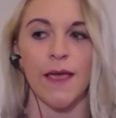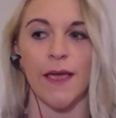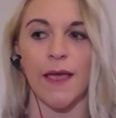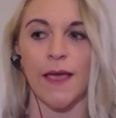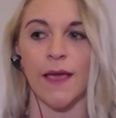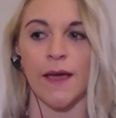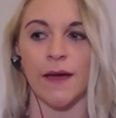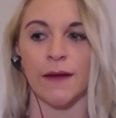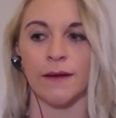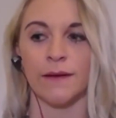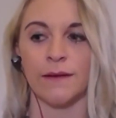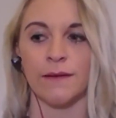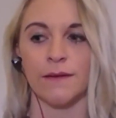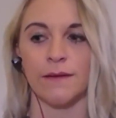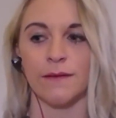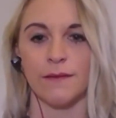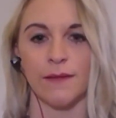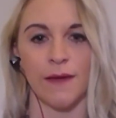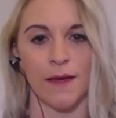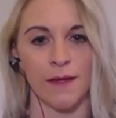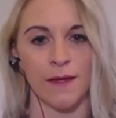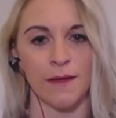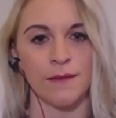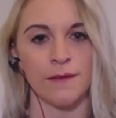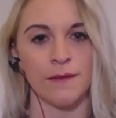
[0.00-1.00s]
And
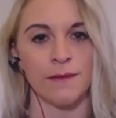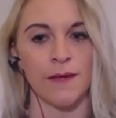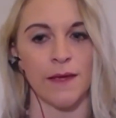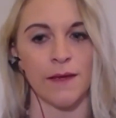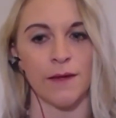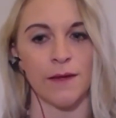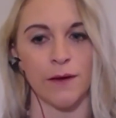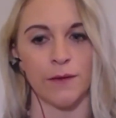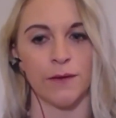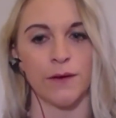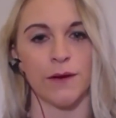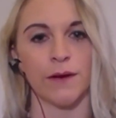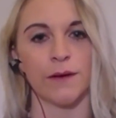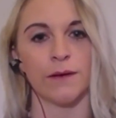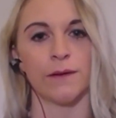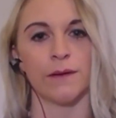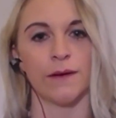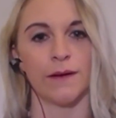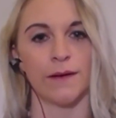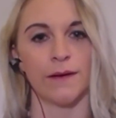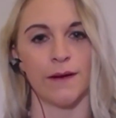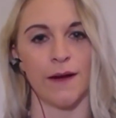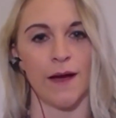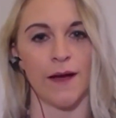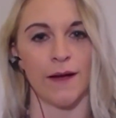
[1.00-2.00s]
then they go
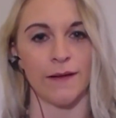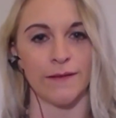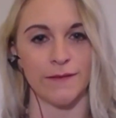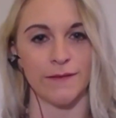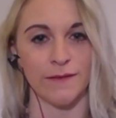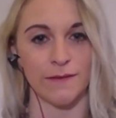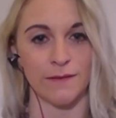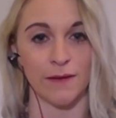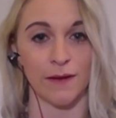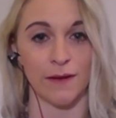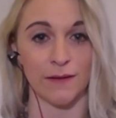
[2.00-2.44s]
to a,